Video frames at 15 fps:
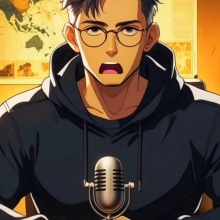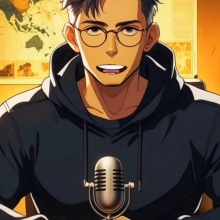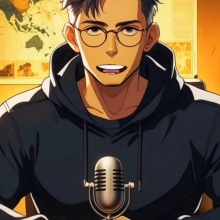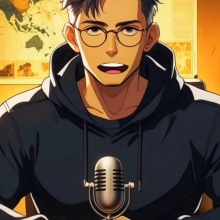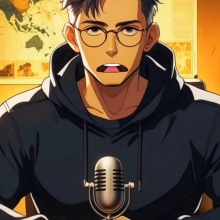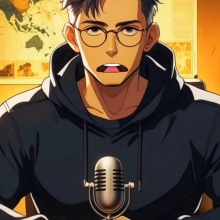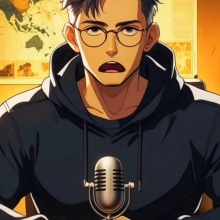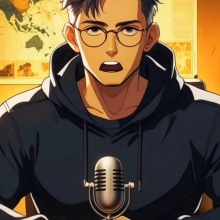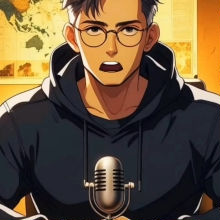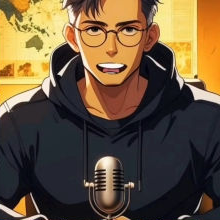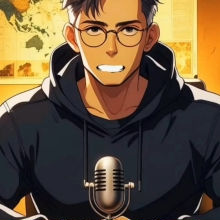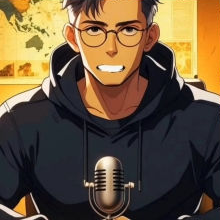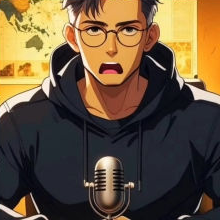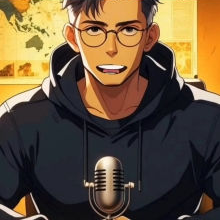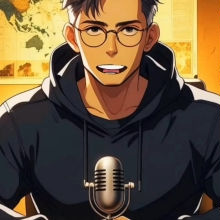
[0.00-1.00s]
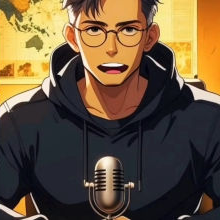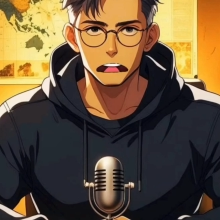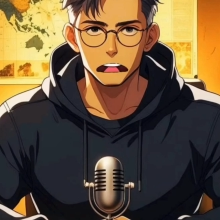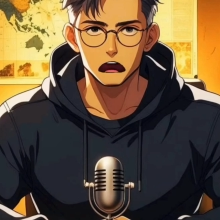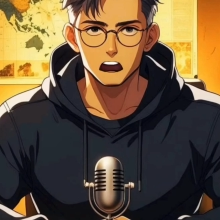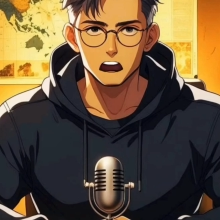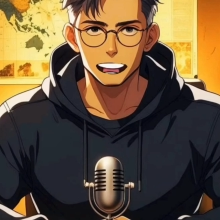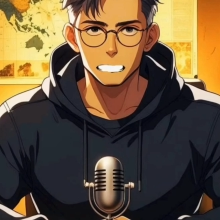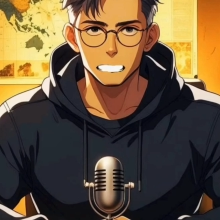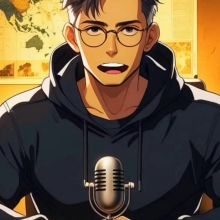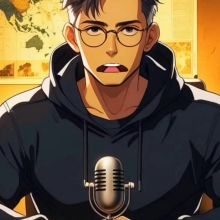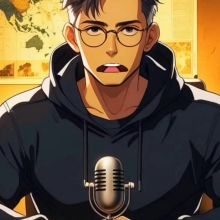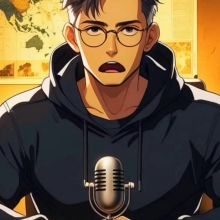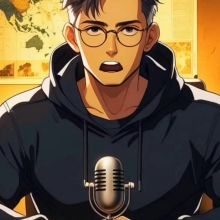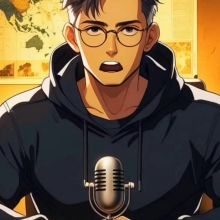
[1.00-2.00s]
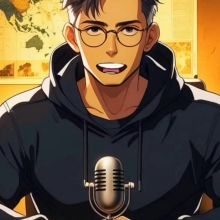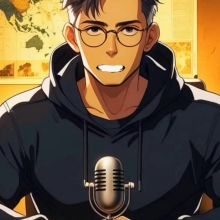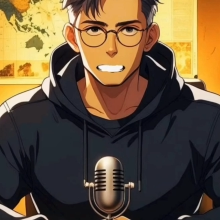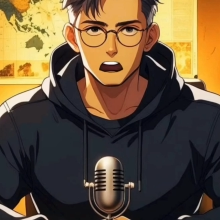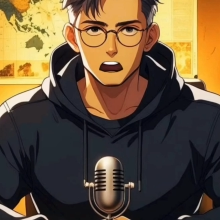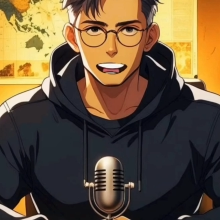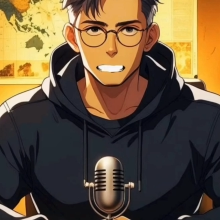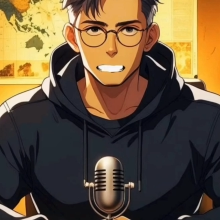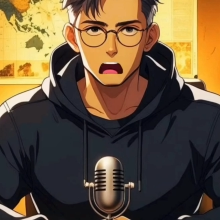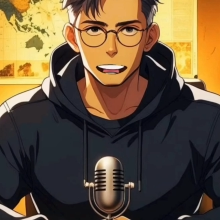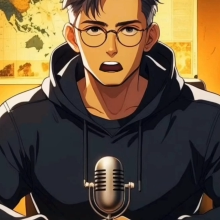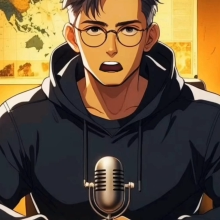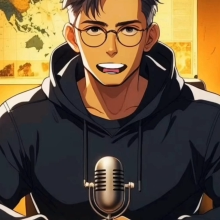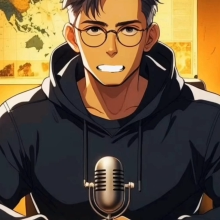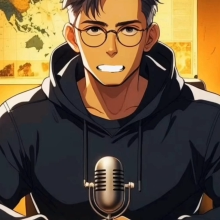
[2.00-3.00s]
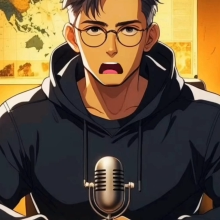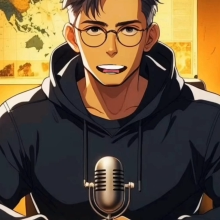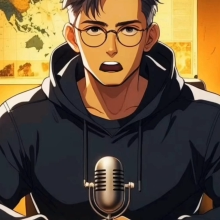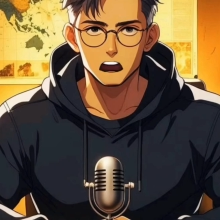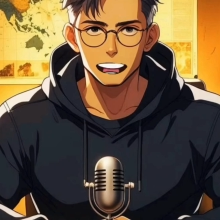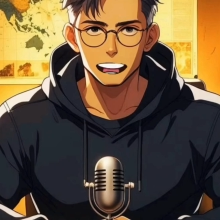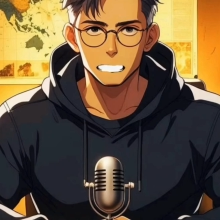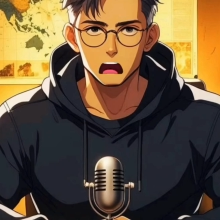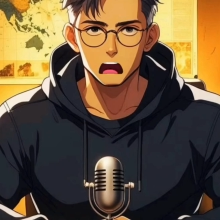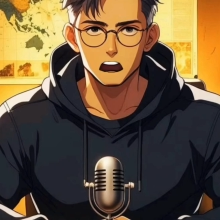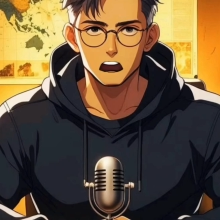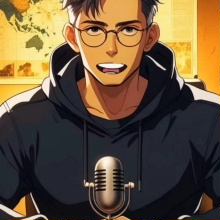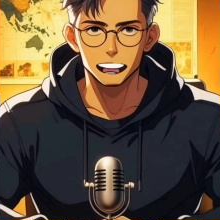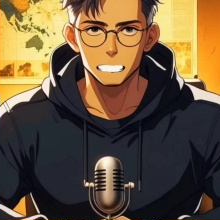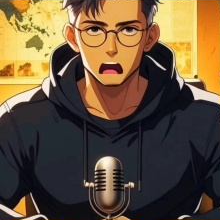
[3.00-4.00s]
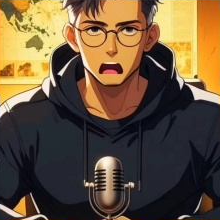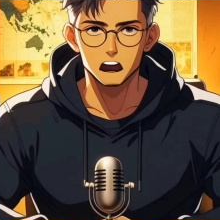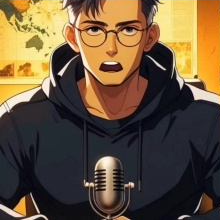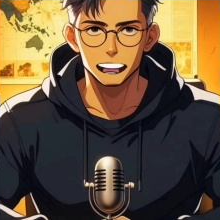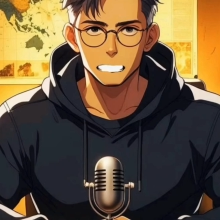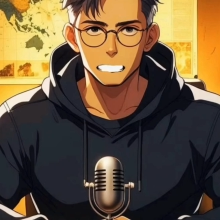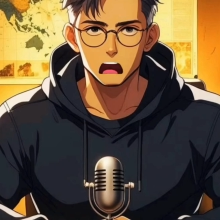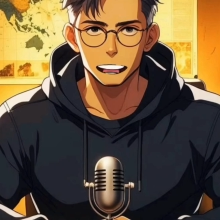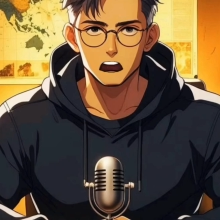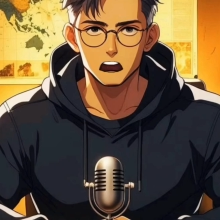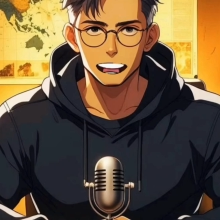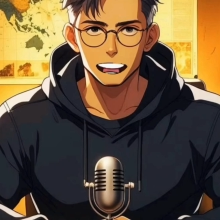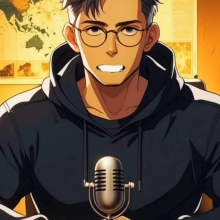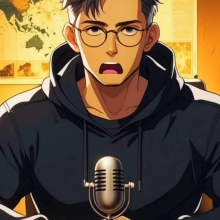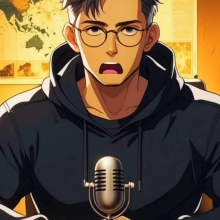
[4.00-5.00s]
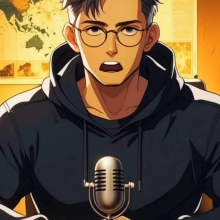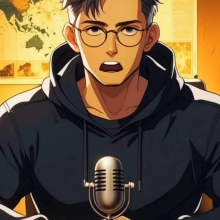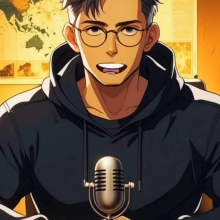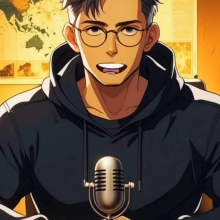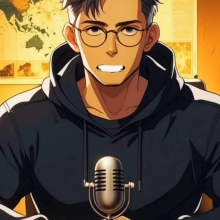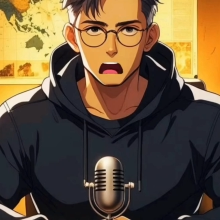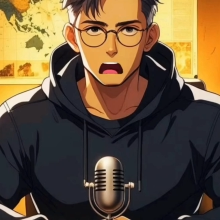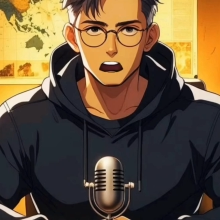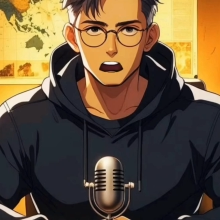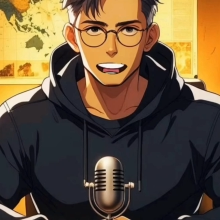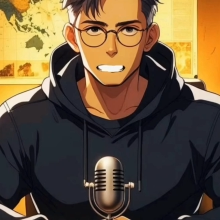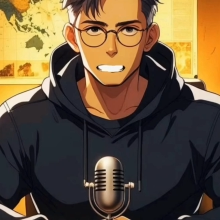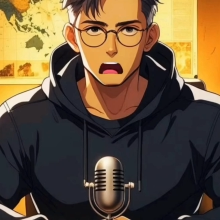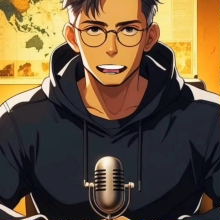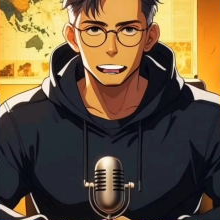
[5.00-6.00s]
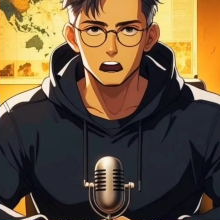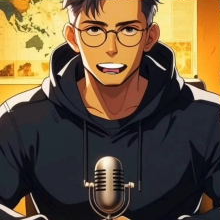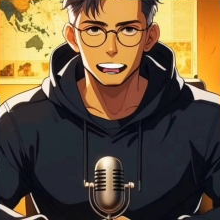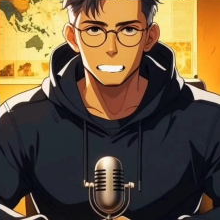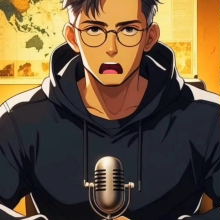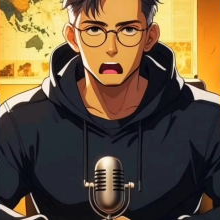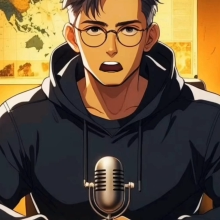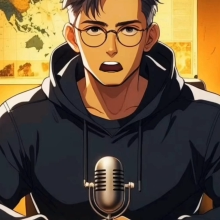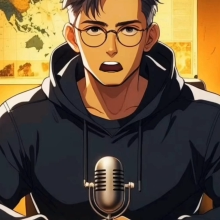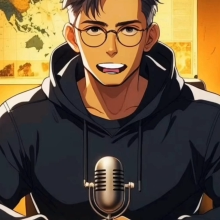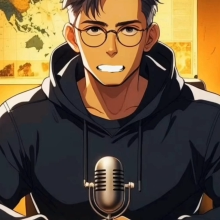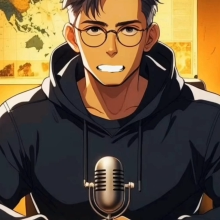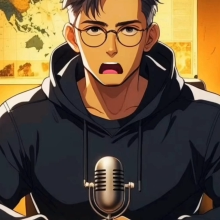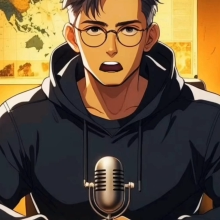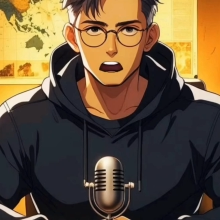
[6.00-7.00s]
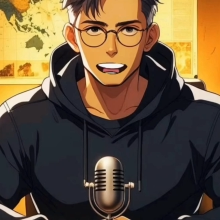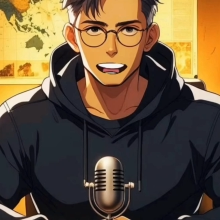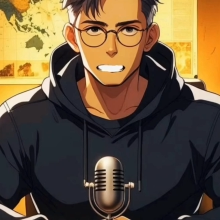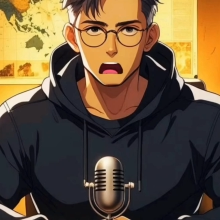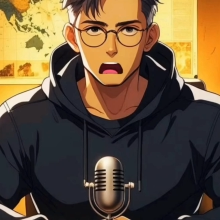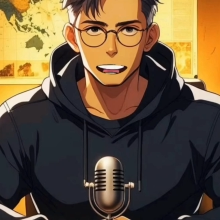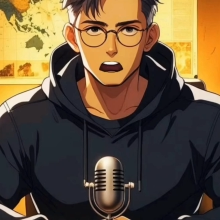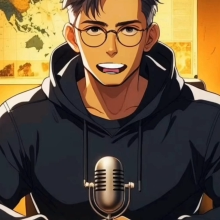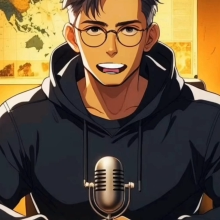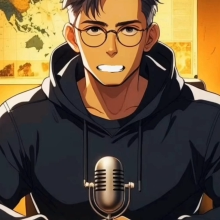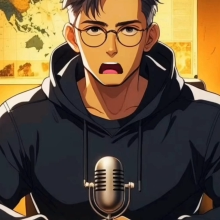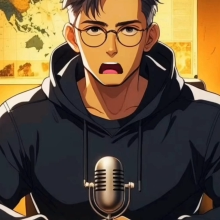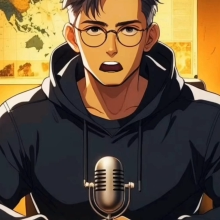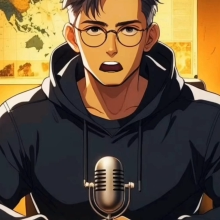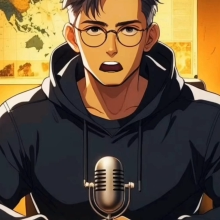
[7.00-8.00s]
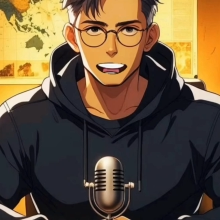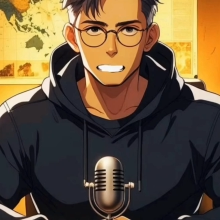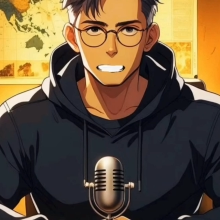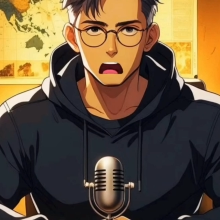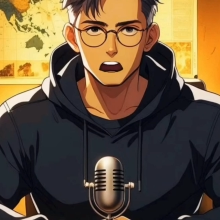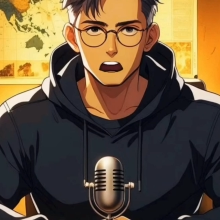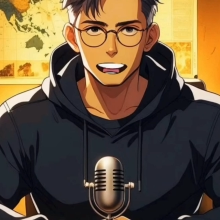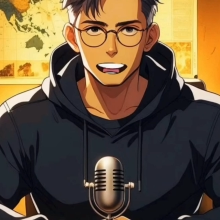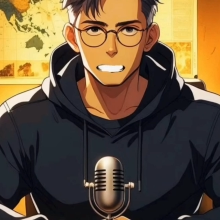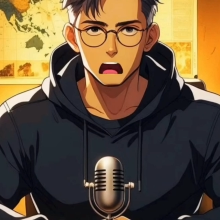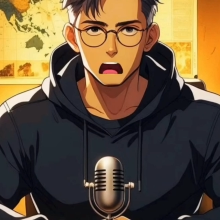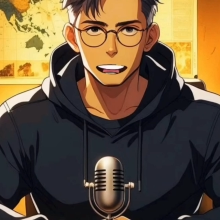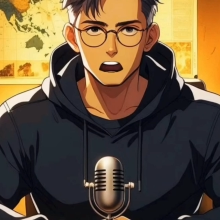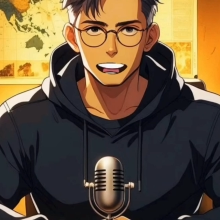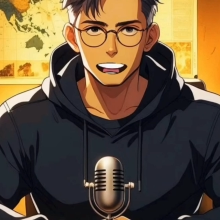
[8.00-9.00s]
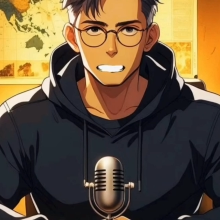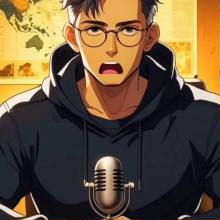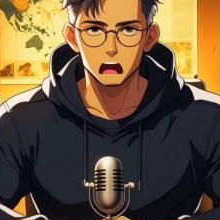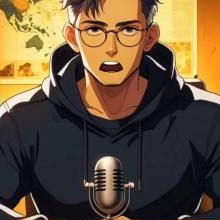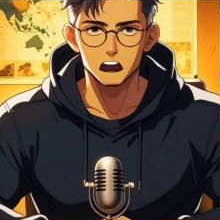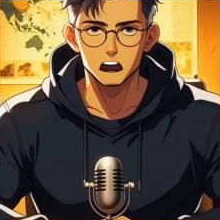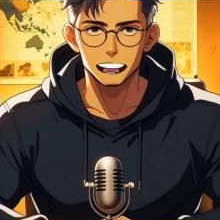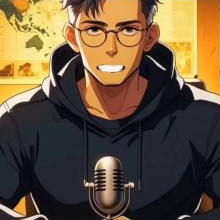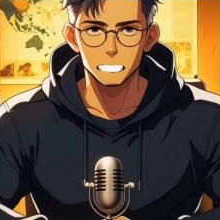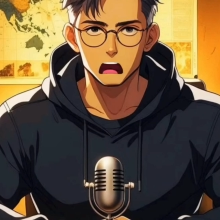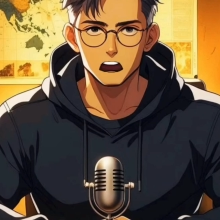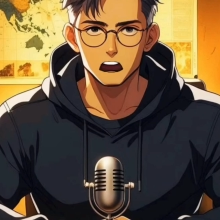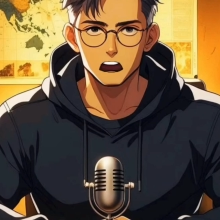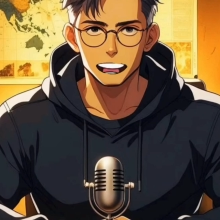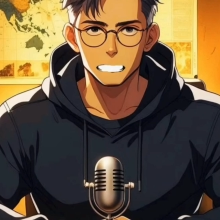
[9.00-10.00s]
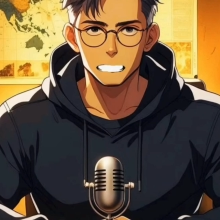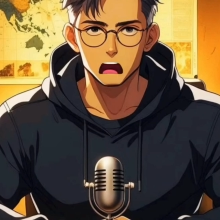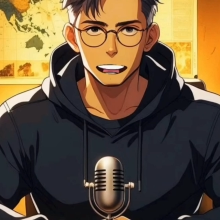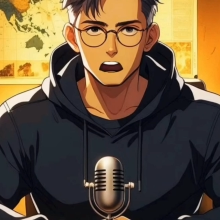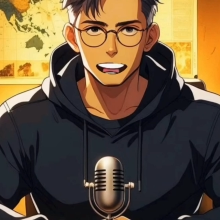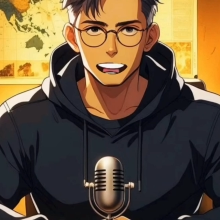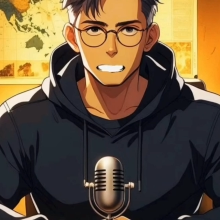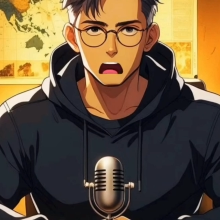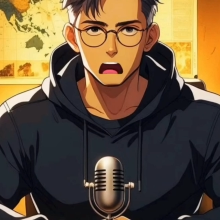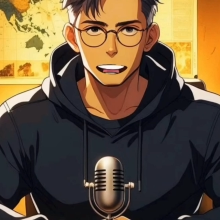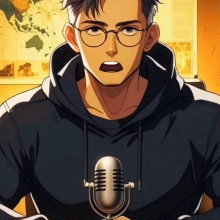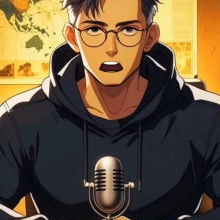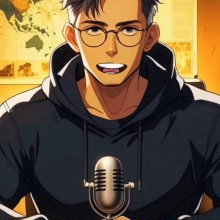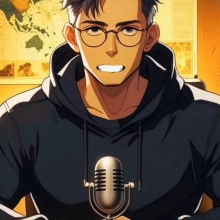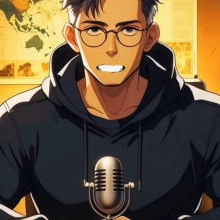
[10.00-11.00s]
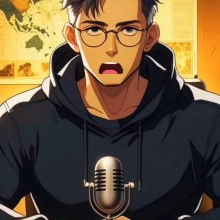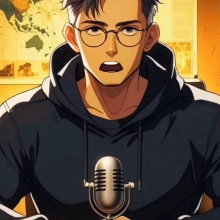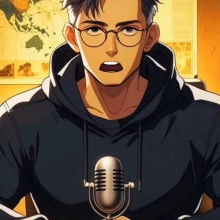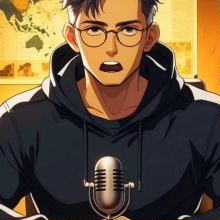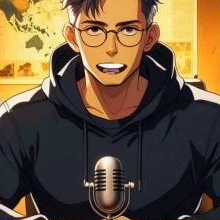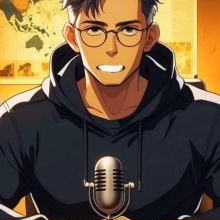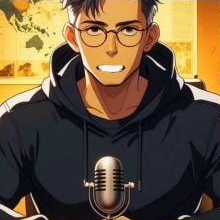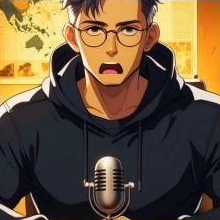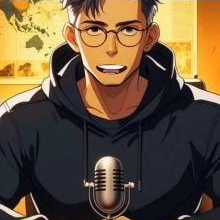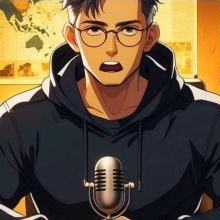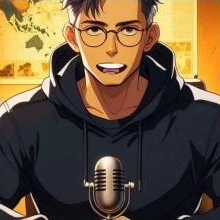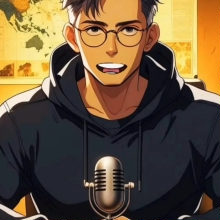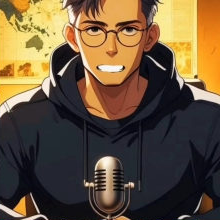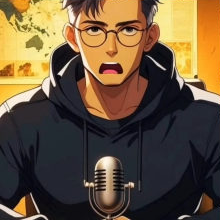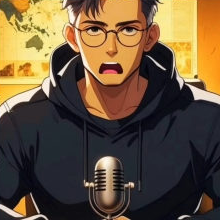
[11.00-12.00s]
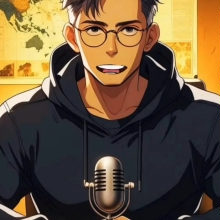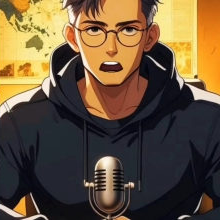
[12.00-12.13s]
The Cattaro Mutiny of 1918 saw sailors refusing to fight, demanding peace and justice. By 1918, the Habsburg monarchy had